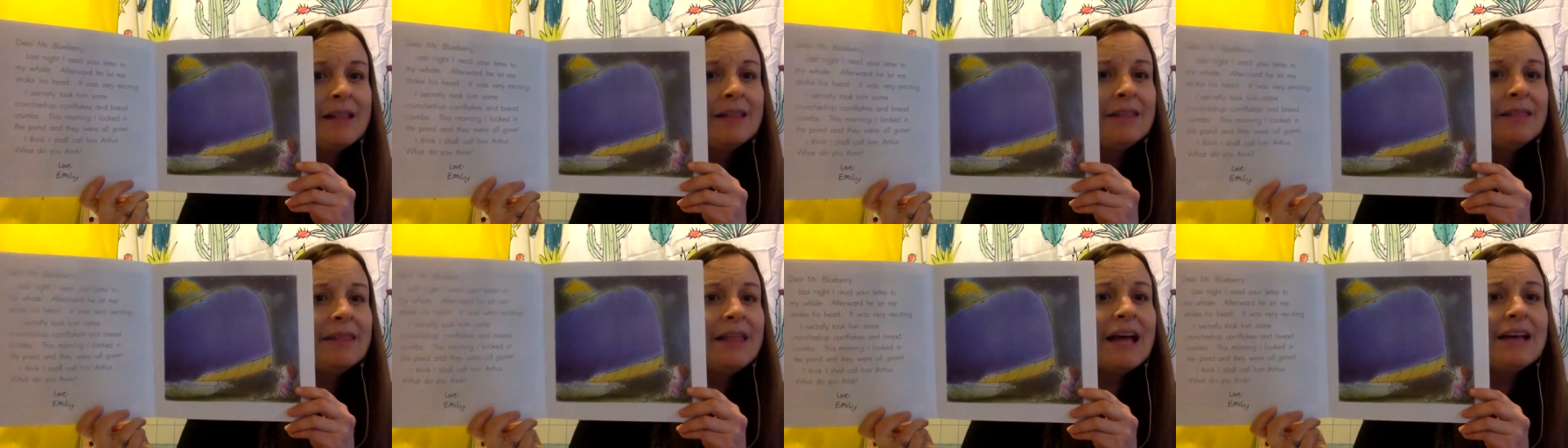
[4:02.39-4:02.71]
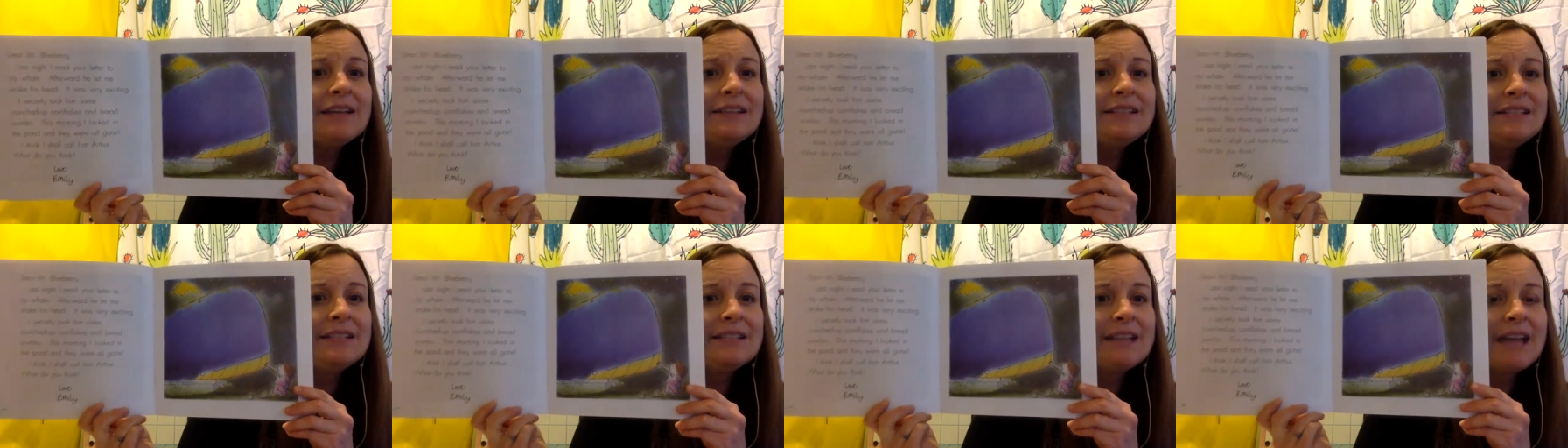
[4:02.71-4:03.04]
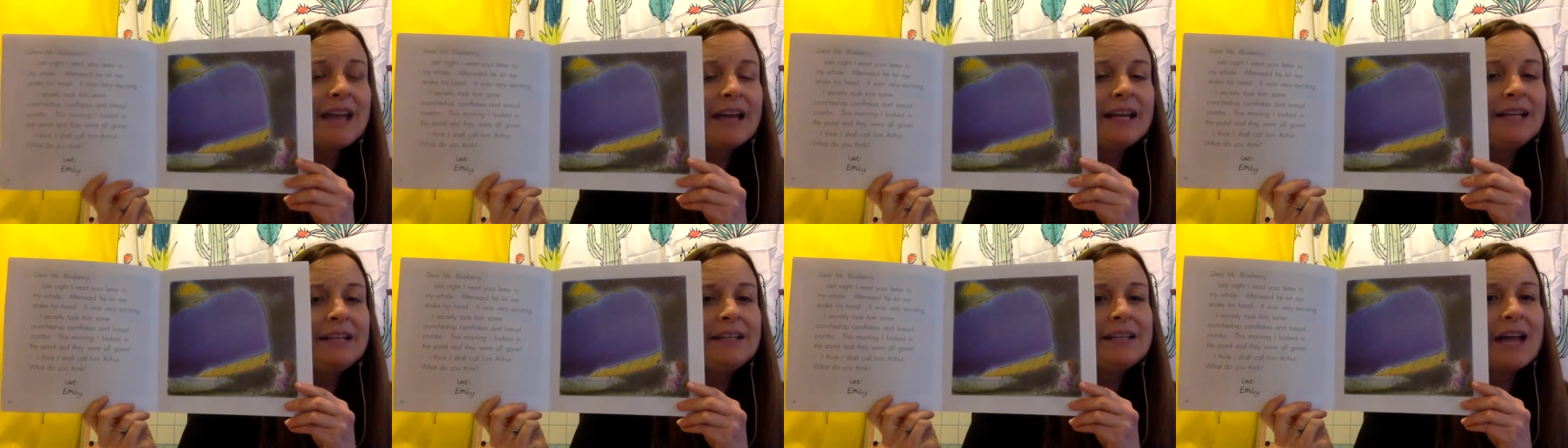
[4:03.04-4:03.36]
Last
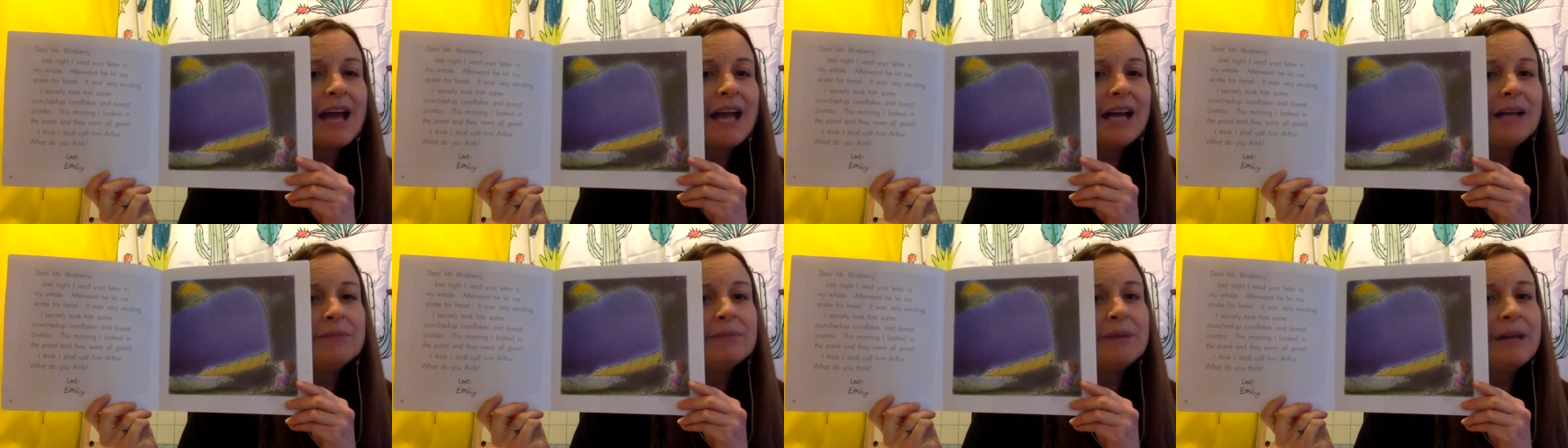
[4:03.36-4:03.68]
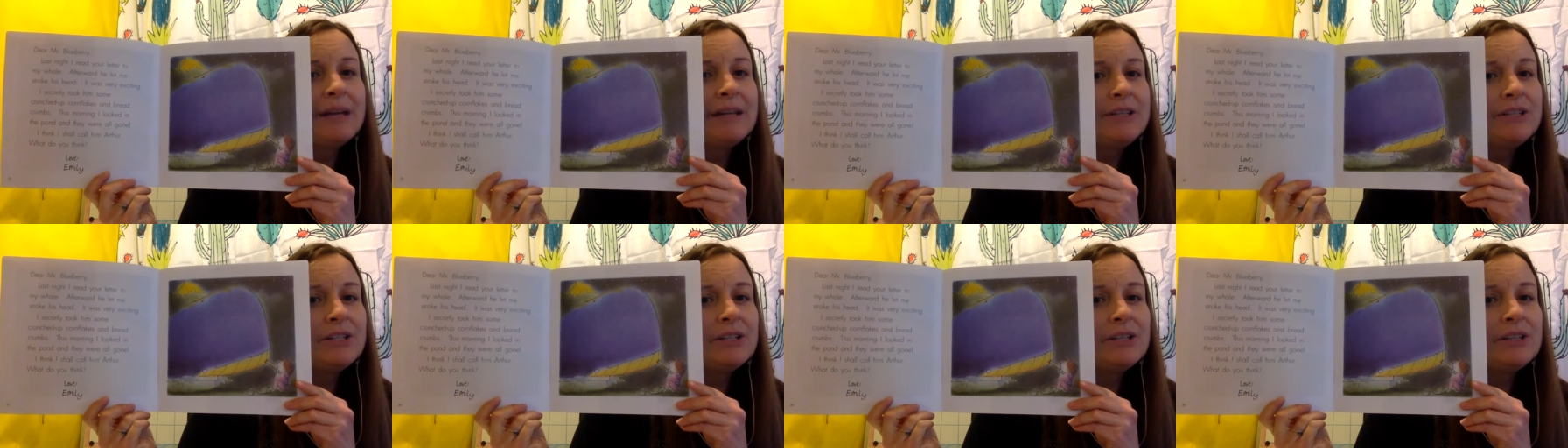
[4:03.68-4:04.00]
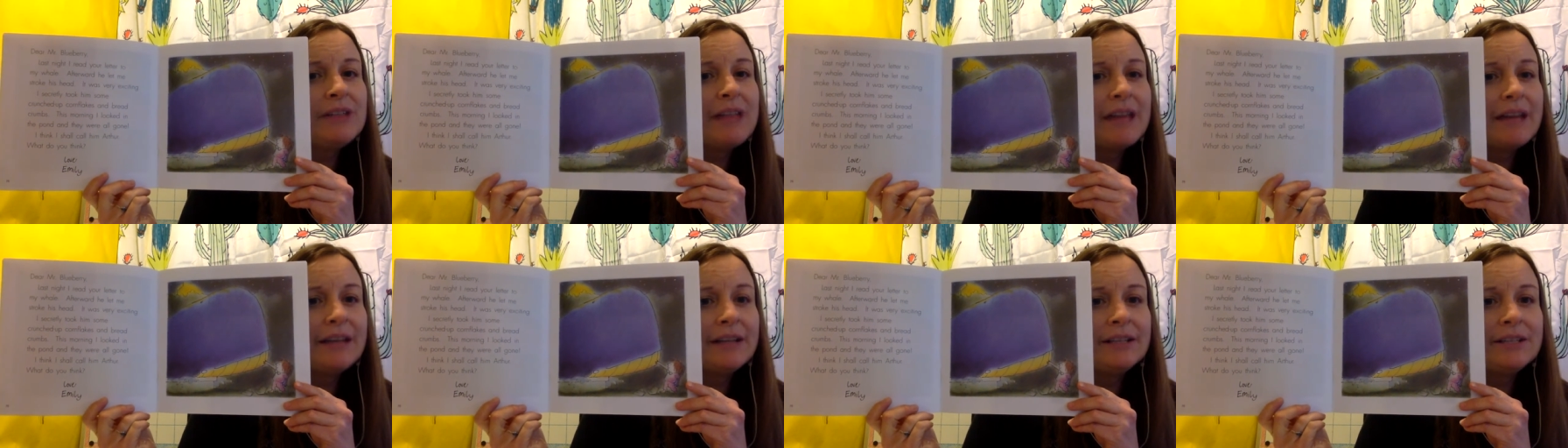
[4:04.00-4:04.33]
night I read your
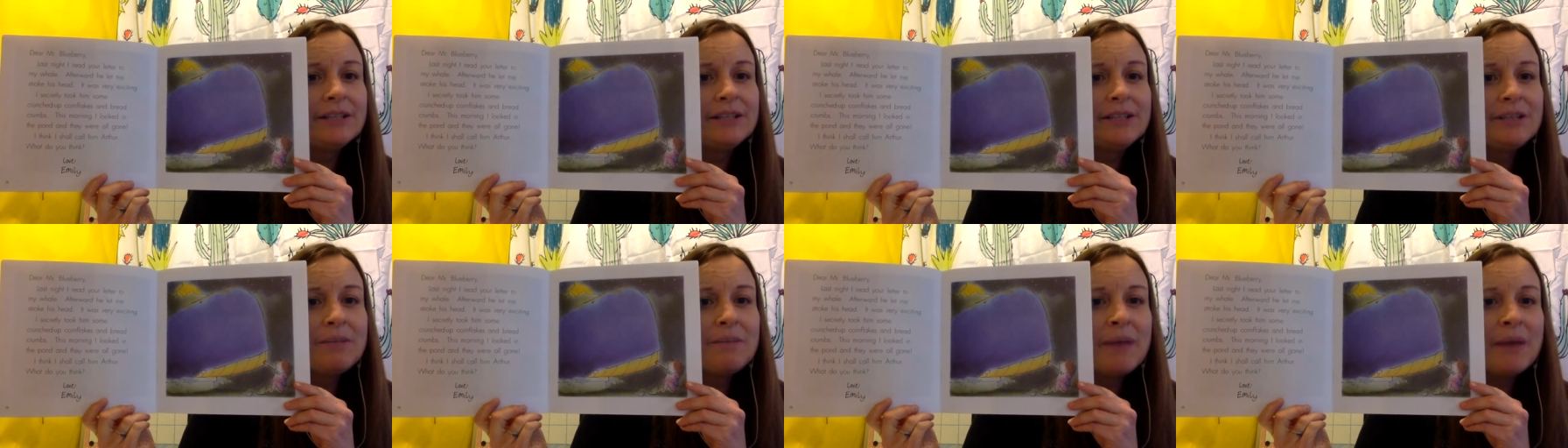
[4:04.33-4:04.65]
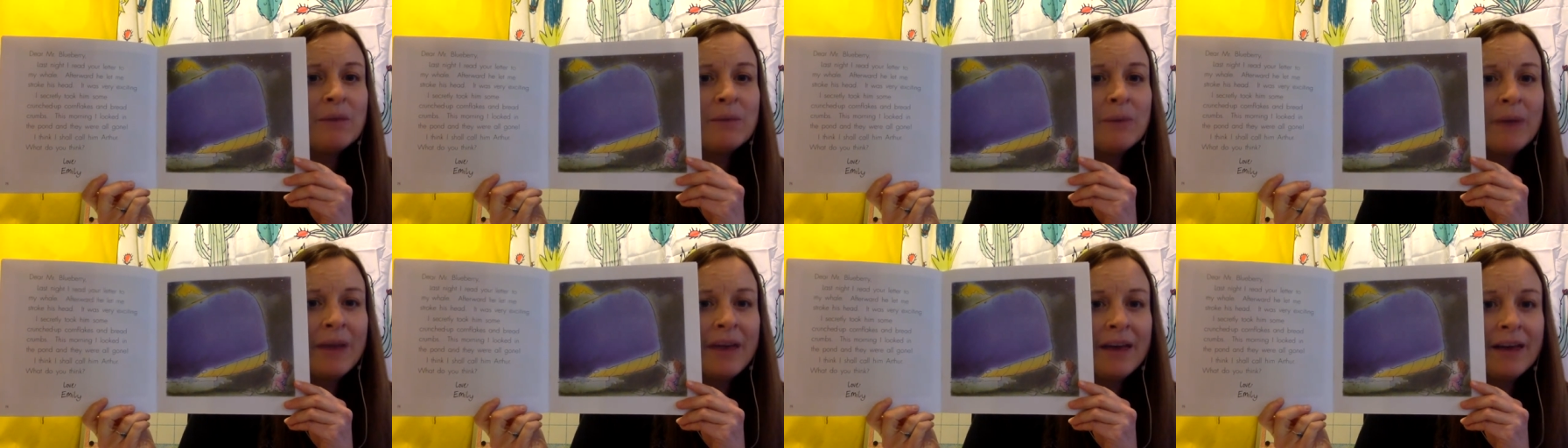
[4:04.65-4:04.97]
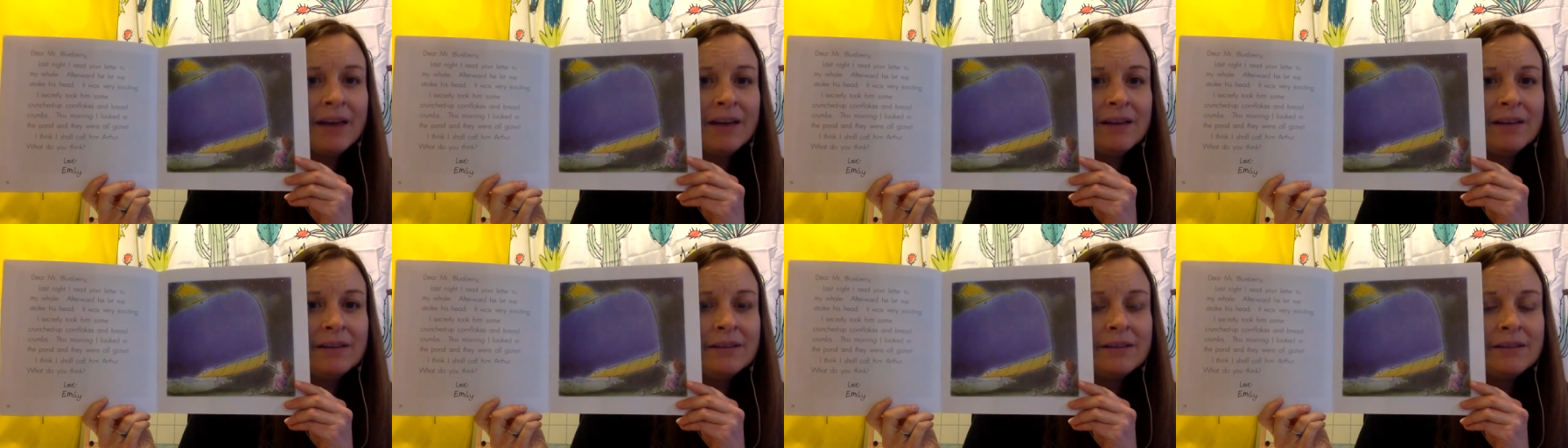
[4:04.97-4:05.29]
letter to my
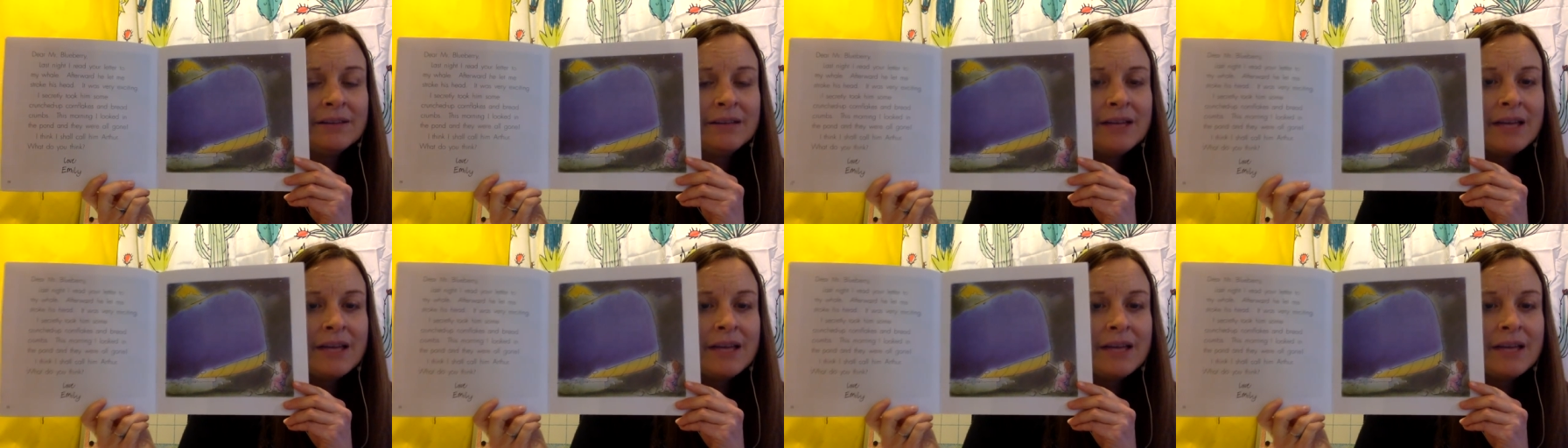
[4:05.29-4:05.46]
whale.